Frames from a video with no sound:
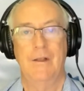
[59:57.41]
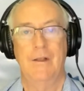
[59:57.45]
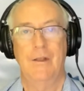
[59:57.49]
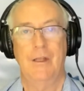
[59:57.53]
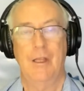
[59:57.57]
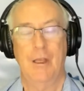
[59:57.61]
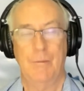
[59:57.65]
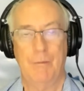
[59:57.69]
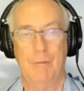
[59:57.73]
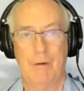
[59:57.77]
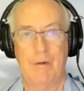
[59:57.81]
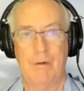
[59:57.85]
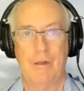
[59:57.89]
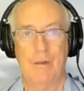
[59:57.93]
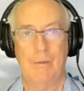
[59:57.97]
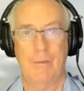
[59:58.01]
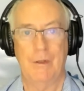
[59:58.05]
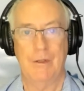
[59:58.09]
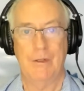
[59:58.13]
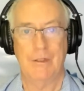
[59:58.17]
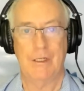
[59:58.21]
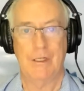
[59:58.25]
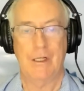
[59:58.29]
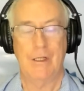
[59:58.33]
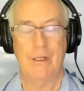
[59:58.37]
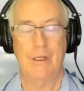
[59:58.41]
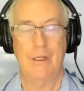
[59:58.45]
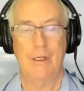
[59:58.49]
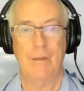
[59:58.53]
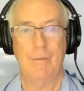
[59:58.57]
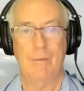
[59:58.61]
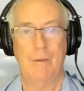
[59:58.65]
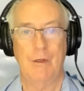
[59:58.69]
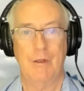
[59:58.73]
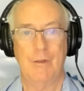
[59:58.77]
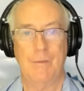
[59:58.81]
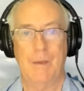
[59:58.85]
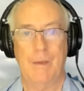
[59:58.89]
they're probably the ones that I think are
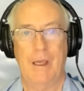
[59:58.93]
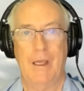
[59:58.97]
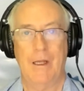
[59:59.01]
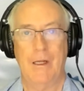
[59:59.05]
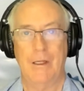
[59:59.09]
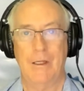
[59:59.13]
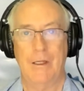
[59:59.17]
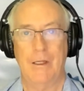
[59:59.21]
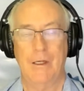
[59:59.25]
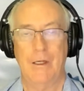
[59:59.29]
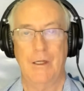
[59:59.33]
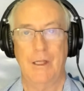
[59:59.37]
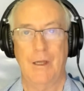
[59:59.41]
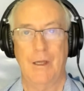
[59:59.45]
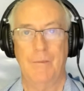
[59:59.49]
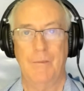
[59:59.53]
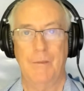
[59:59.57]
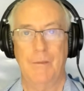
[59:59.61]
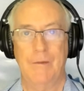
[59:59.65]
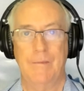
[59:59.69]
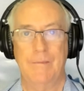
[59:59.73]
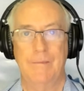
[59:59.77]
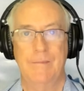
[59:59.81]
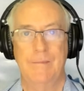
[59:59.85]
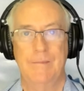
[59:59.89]
most badly encumbered.